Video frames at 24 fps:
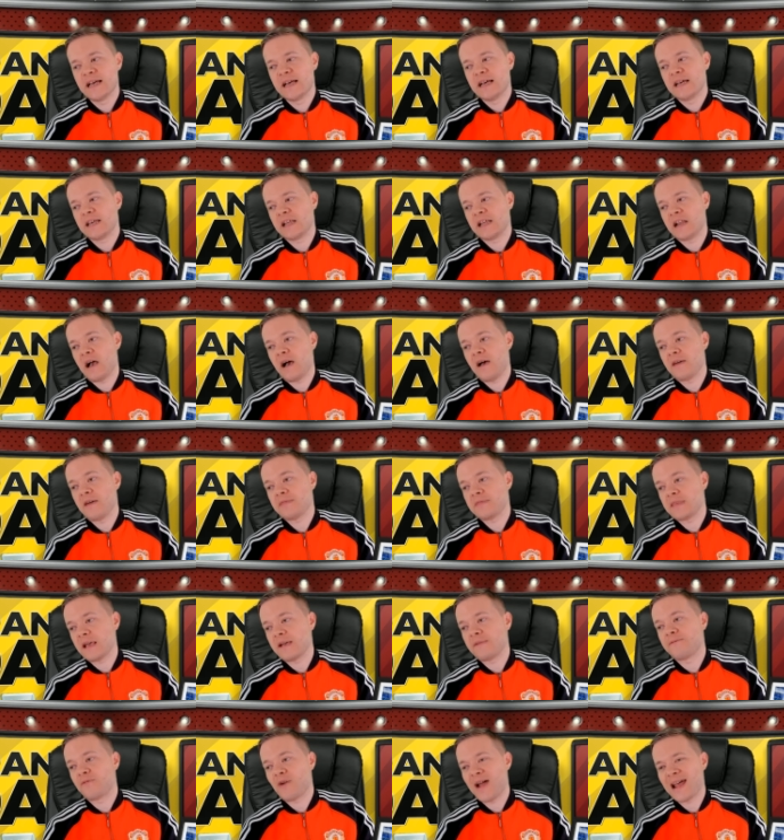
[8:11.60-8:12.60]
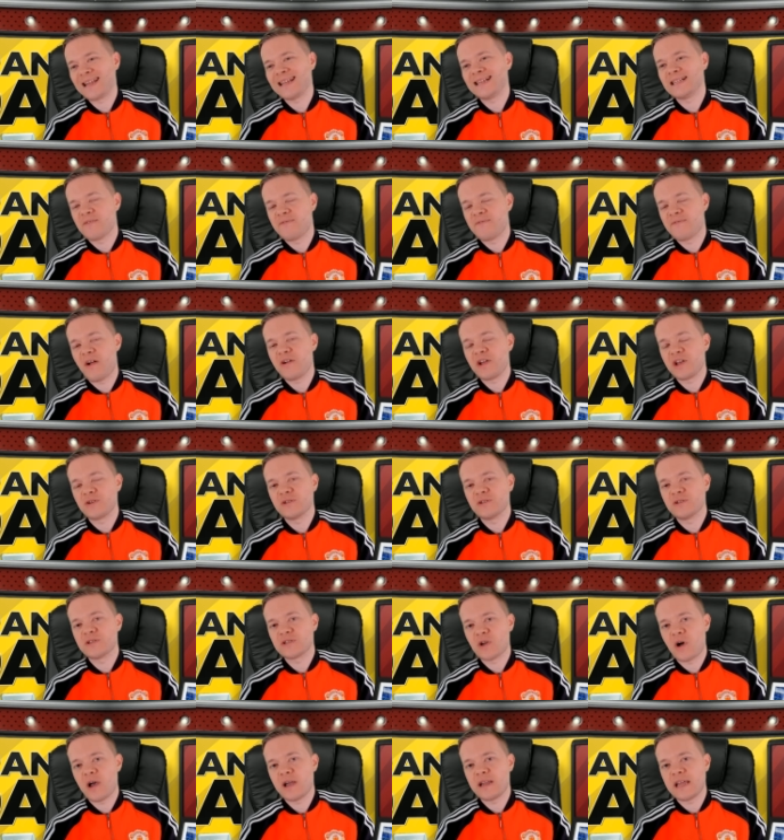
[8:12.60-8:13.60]
you know, I think Fred is a very good
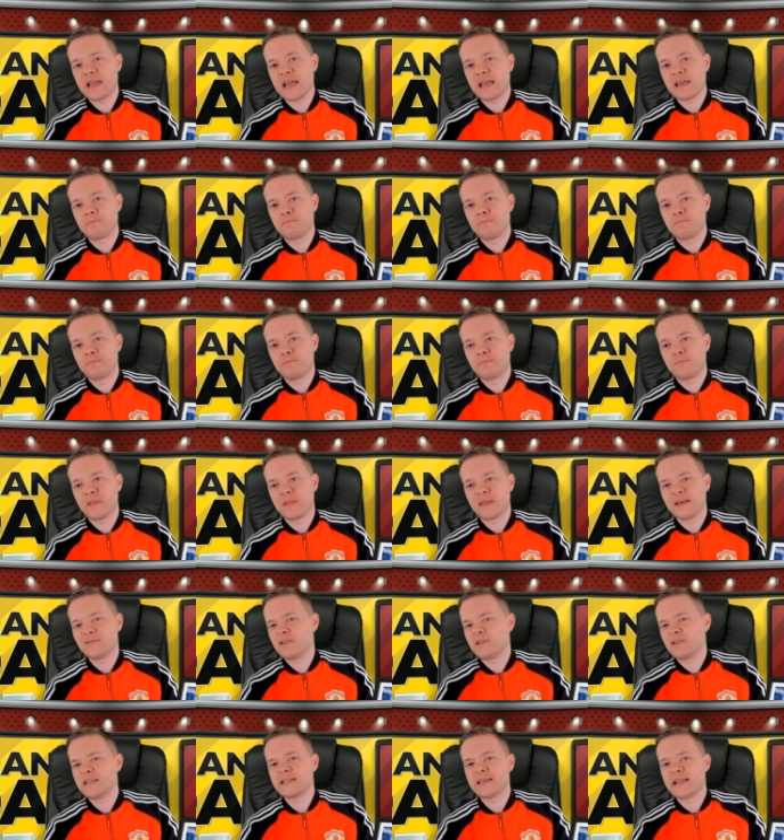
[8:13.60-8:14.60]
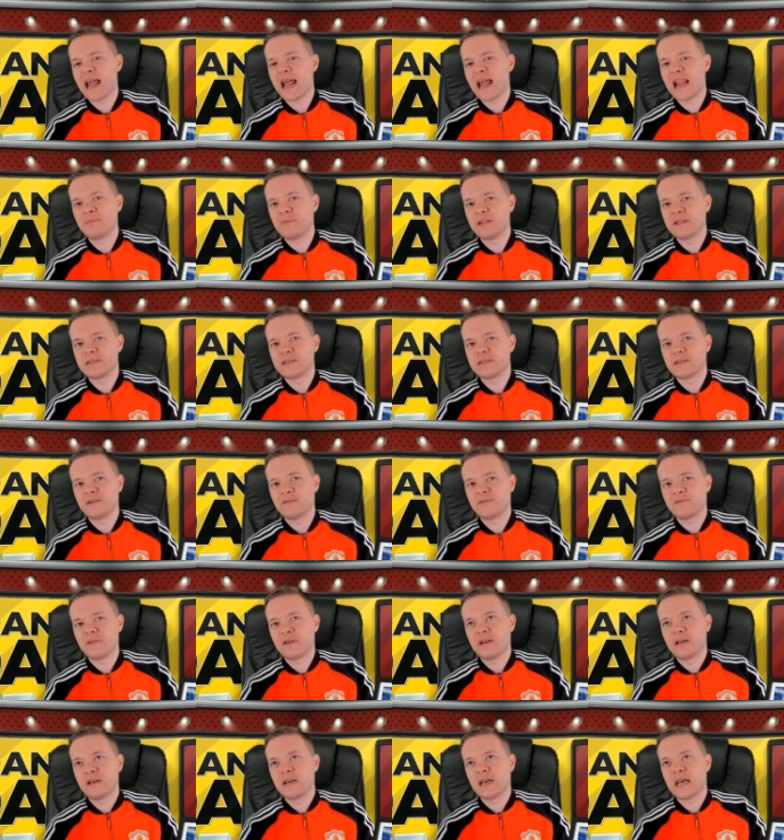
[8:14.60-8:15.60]
signing, but there is an element
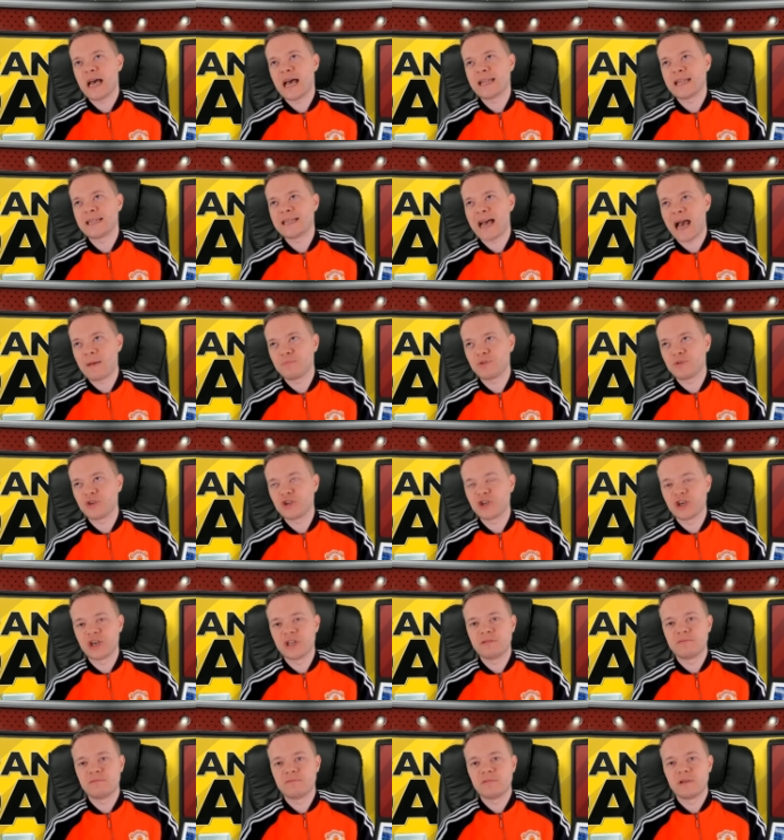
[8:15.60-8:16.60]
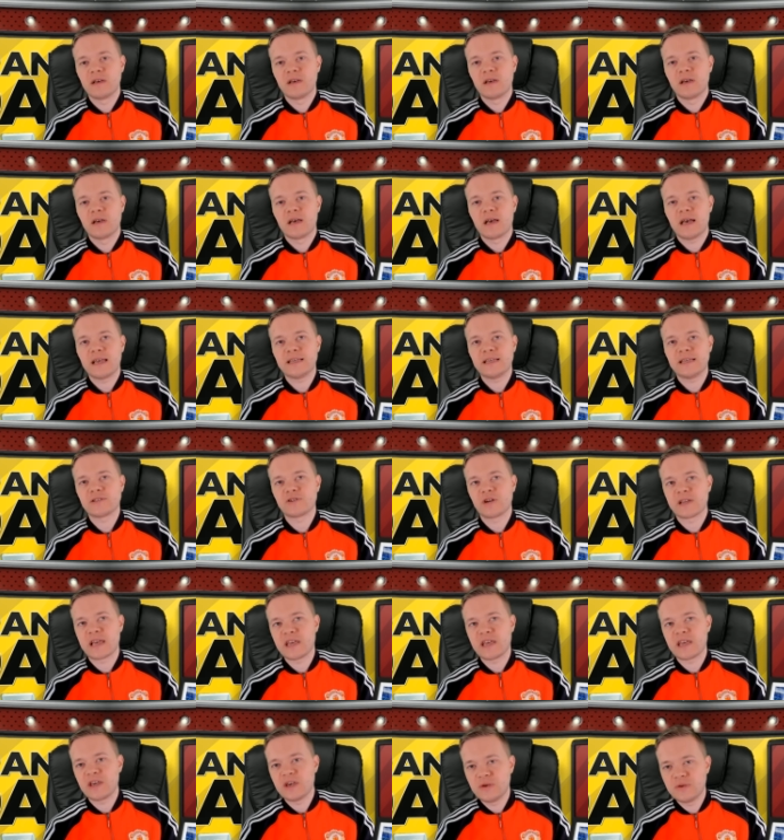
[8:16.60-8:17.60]
of Adaption. He's got to
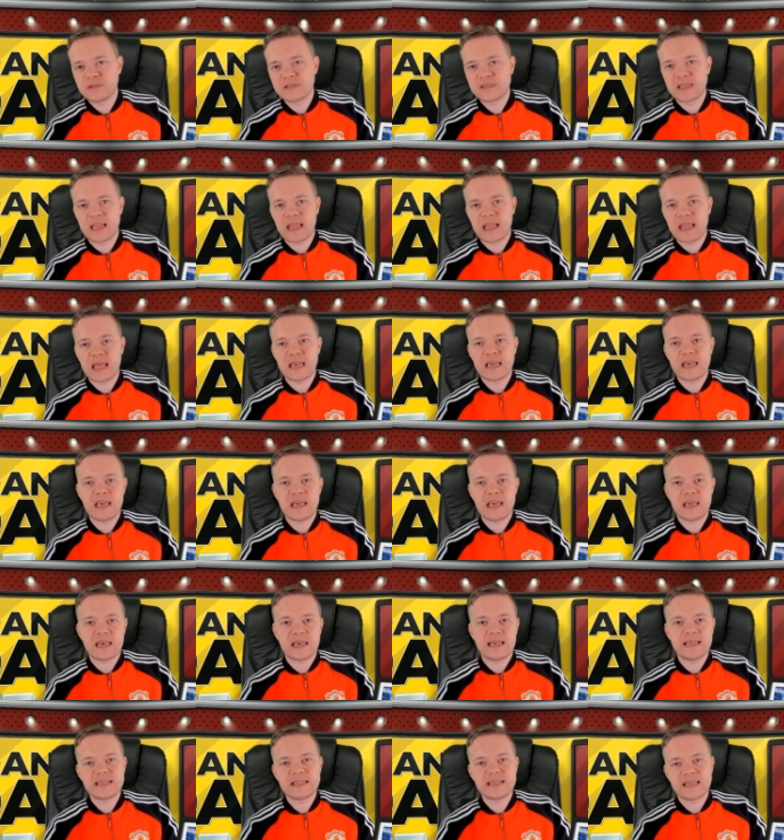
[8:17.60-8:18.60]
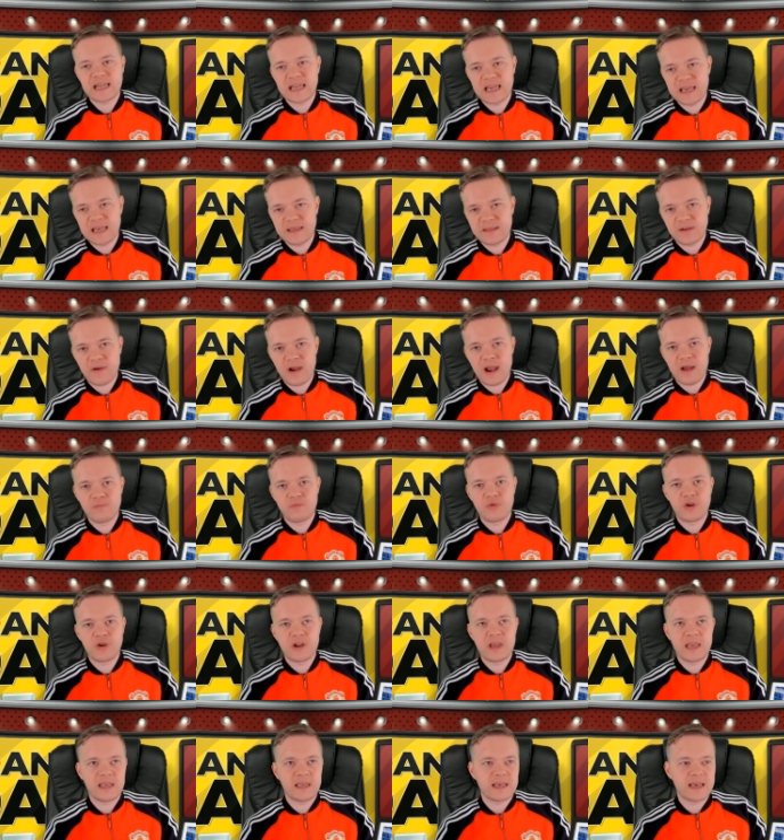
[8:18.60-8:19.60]
get used to the league. Is he going to hit the ground
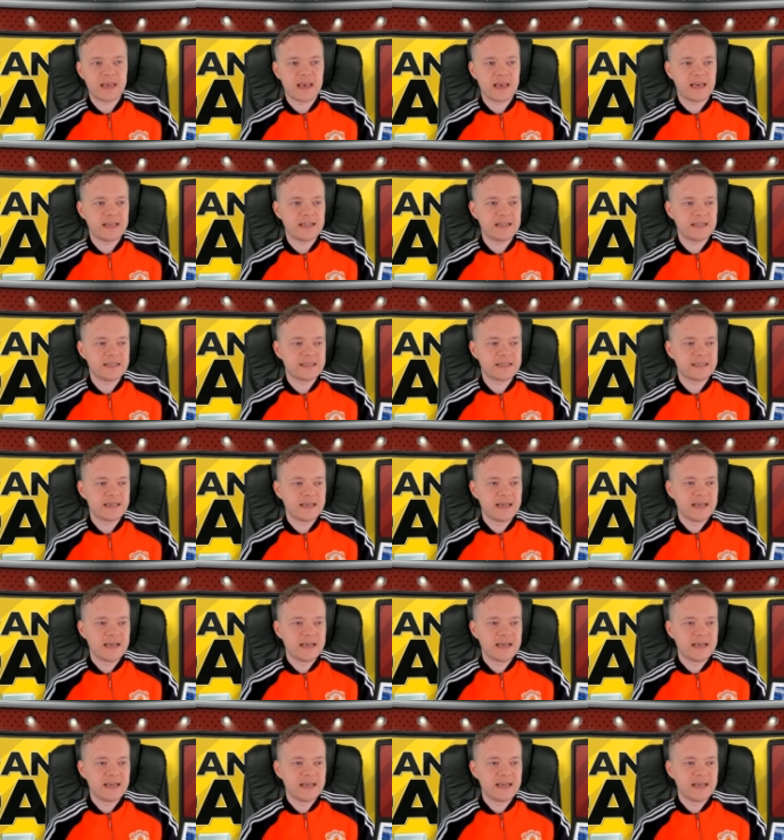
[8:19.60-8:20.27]
running? And